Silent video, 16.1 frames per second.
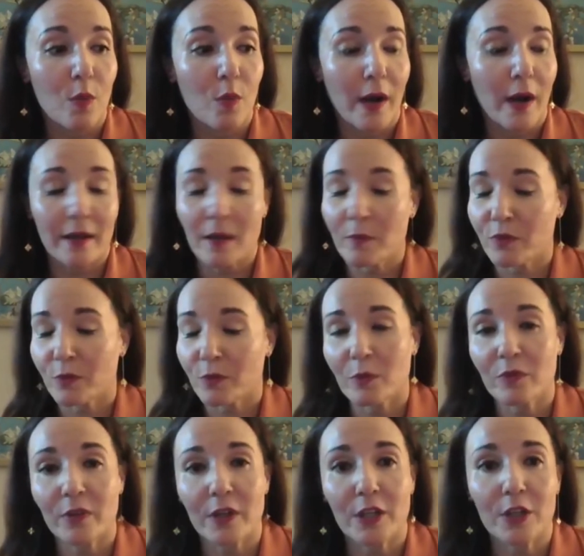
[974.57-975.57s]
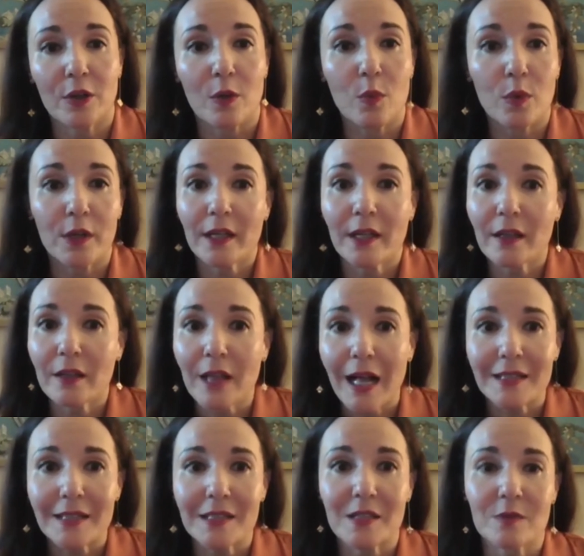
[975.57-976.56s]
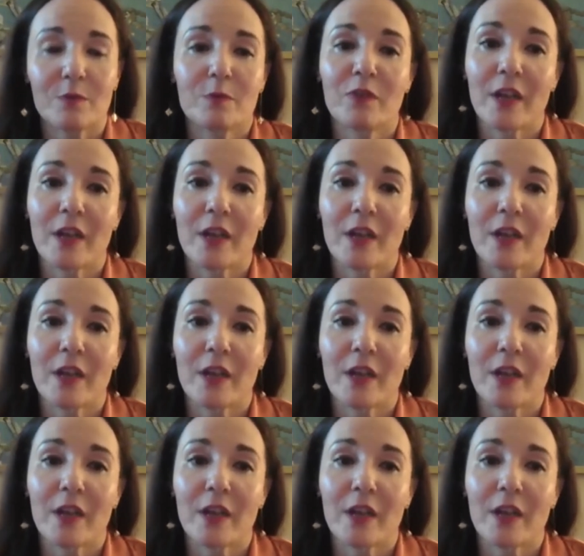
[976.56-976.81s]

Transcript: I come from a very, you know, working class